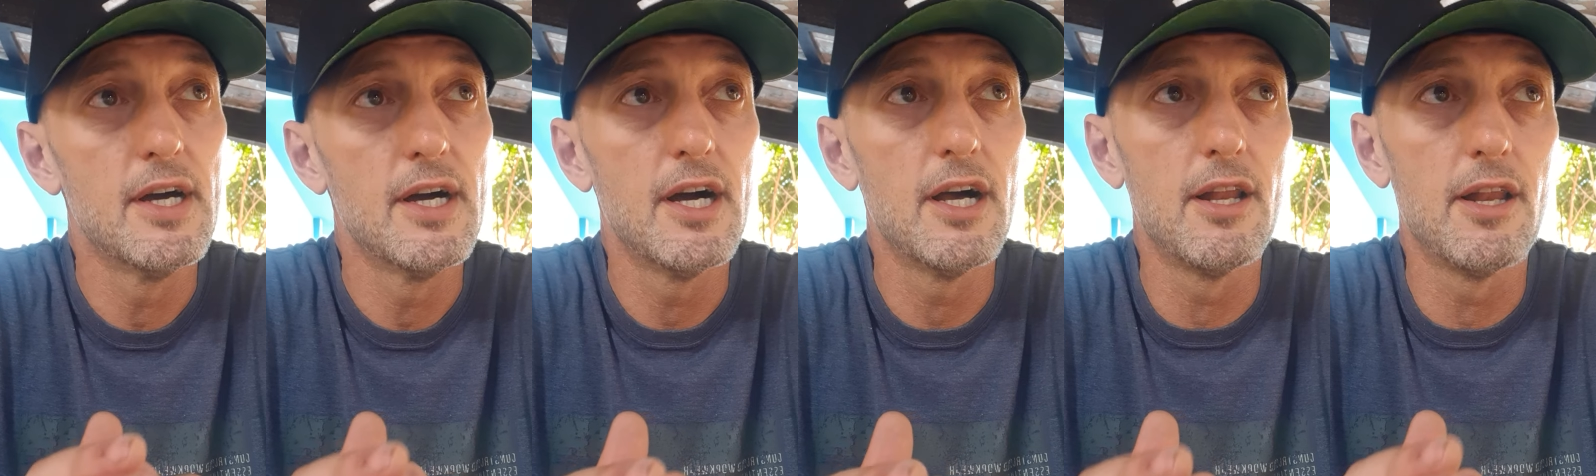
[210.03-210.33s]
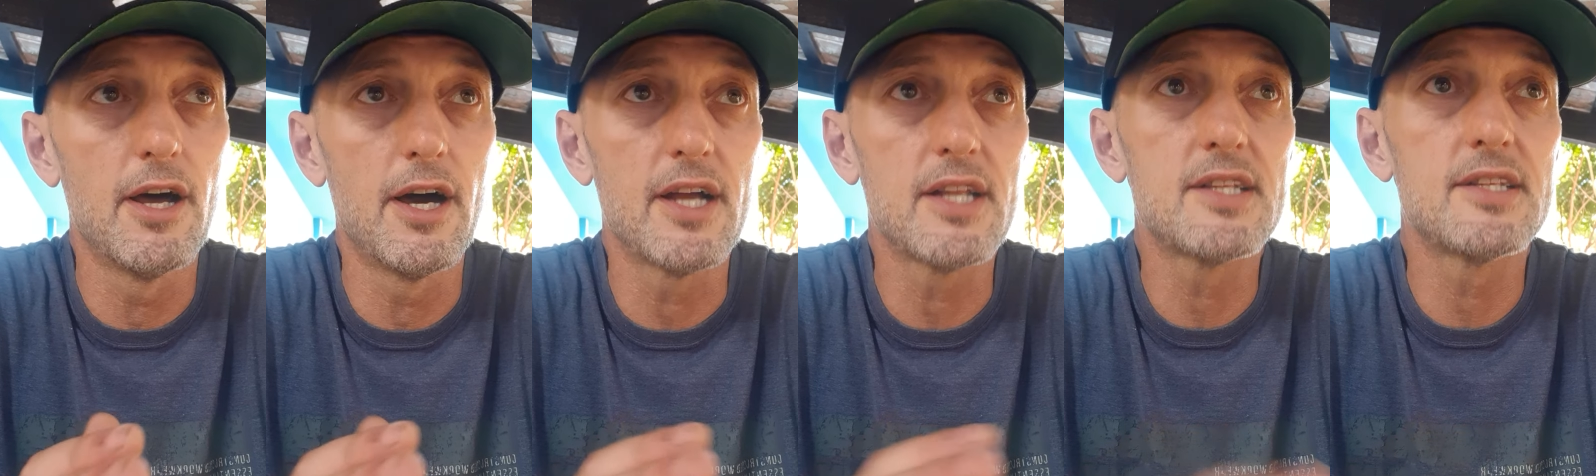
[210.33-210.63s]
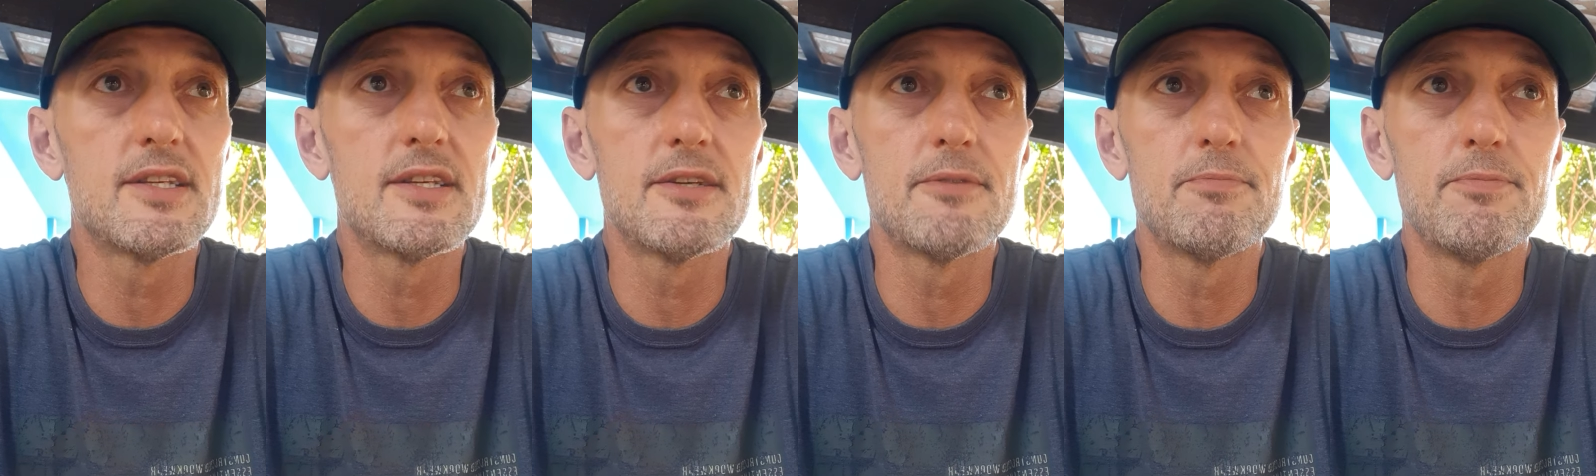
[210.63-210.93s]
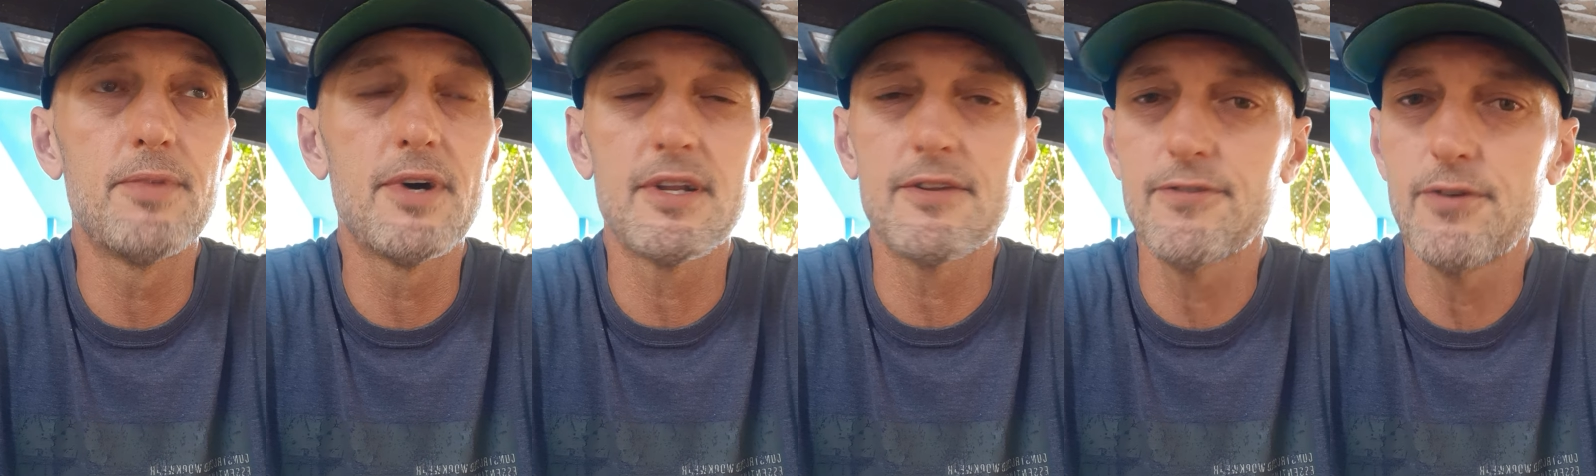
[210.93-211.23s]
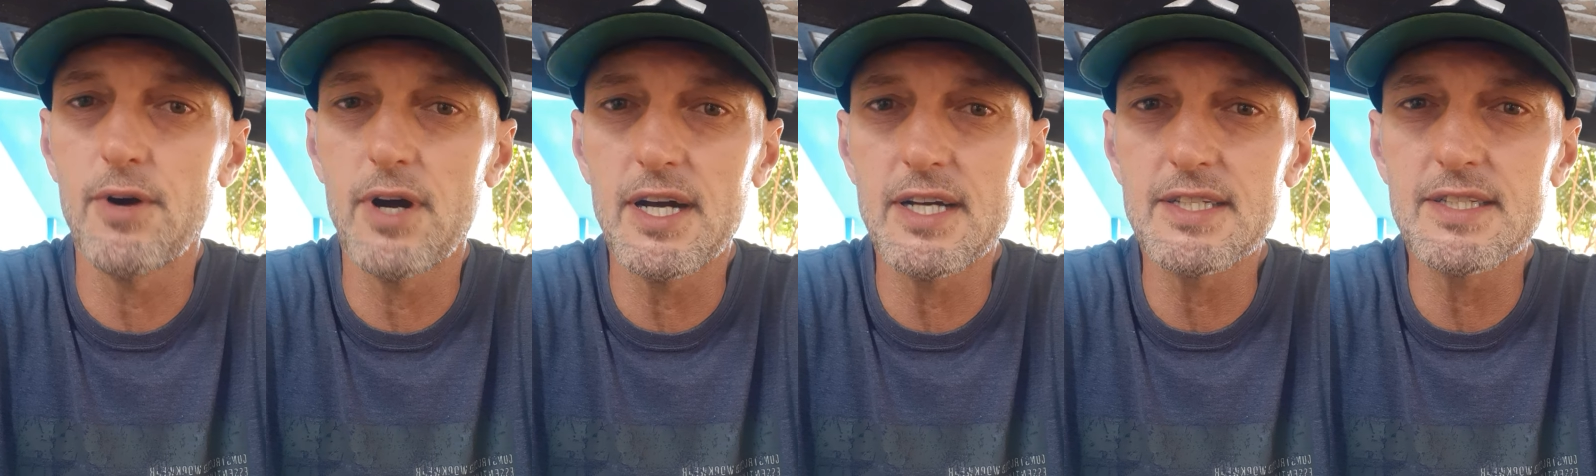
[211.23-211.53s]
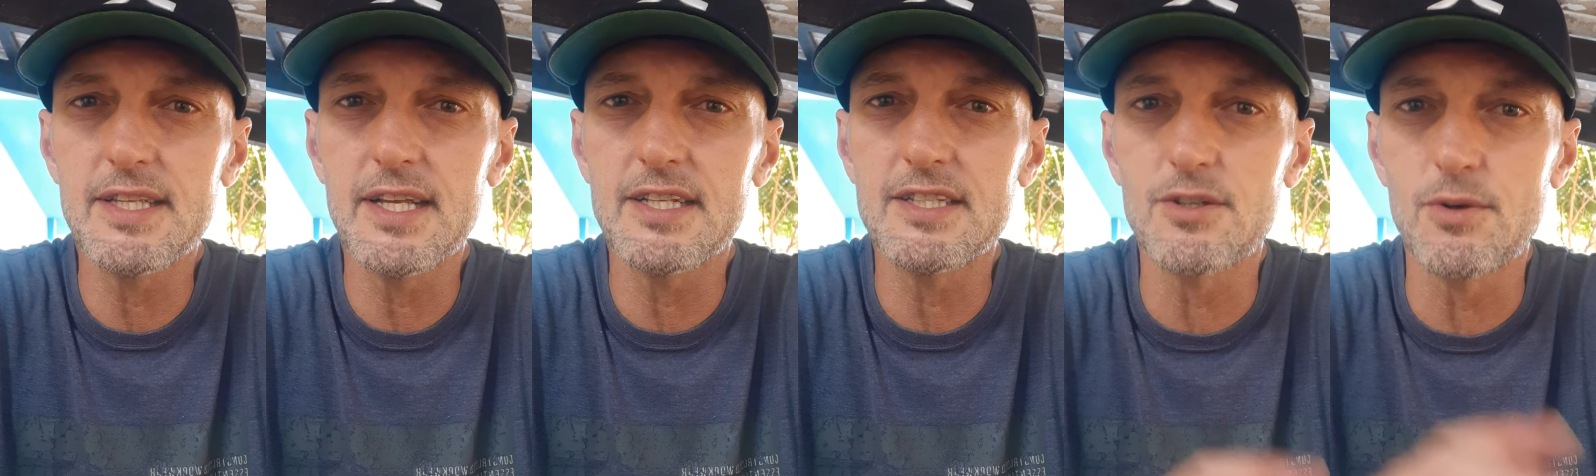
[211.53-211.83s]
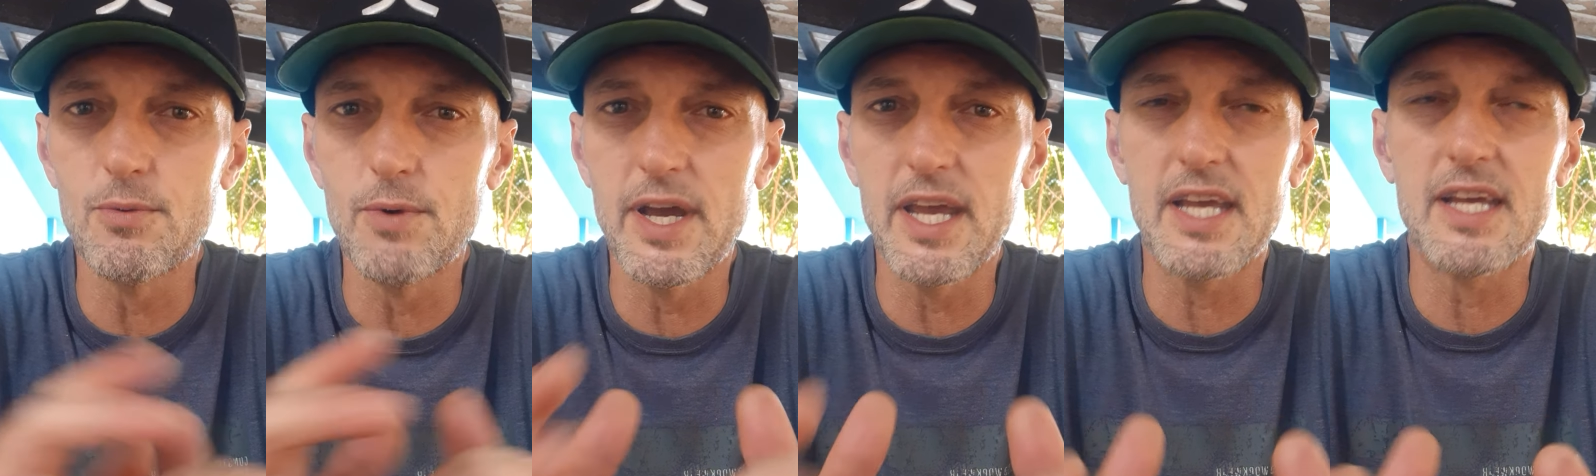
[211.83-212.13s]
a lot. But for us that's
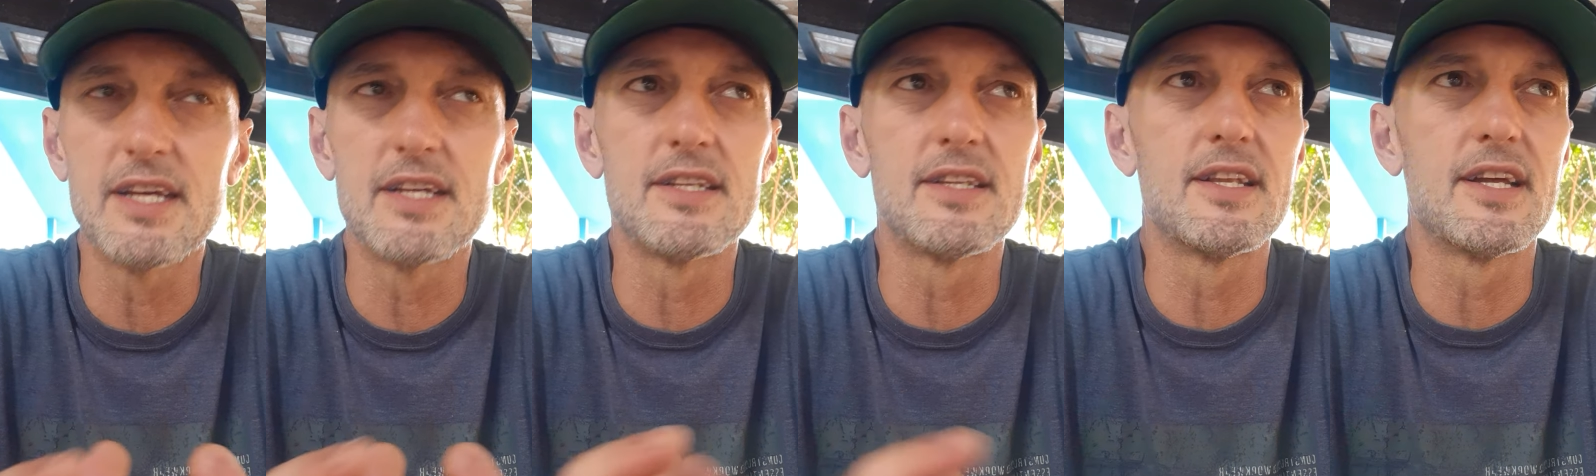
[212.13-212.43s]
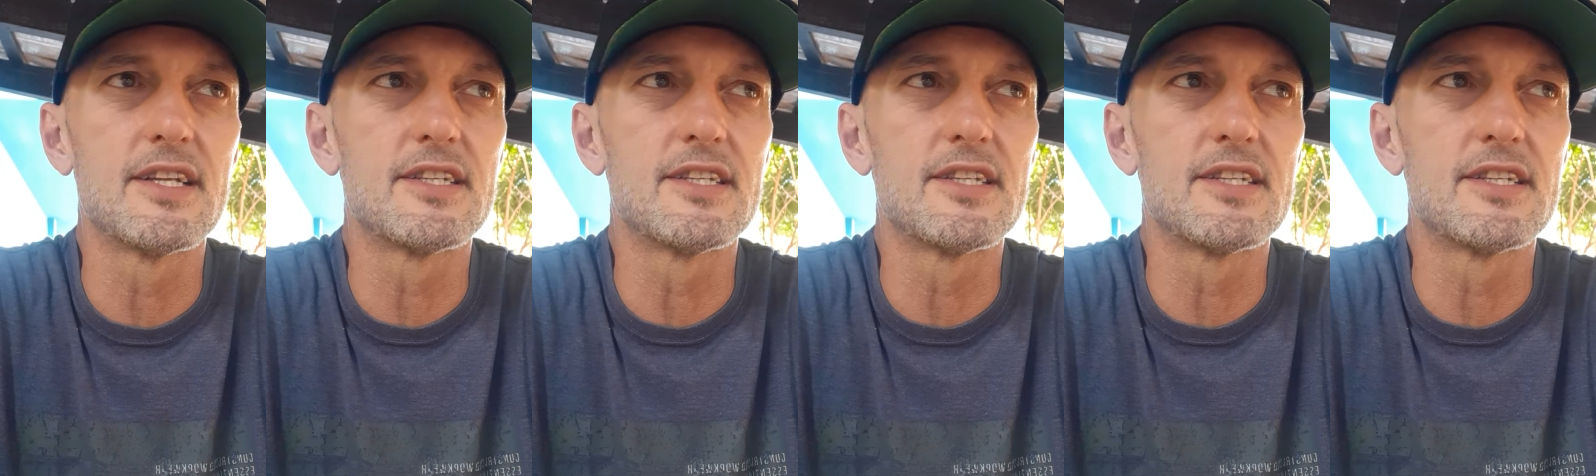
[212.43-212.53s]
awakened,